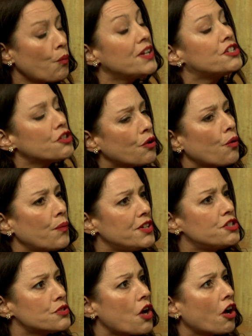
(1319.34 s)
We
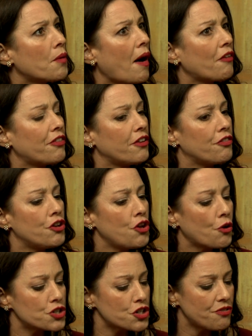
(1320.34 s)
do talk about the
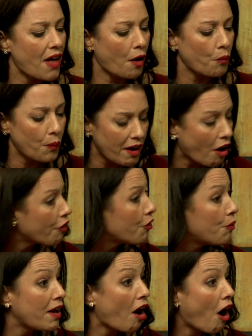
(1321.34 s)
notion that we are who
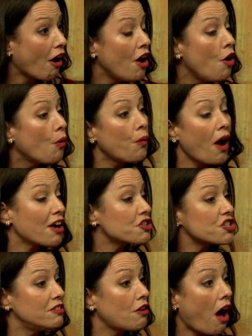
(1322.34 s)
we are. We're
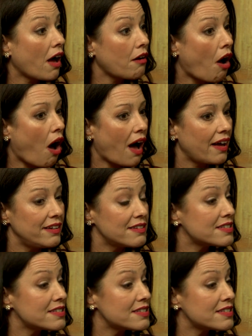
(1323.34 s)
actually not on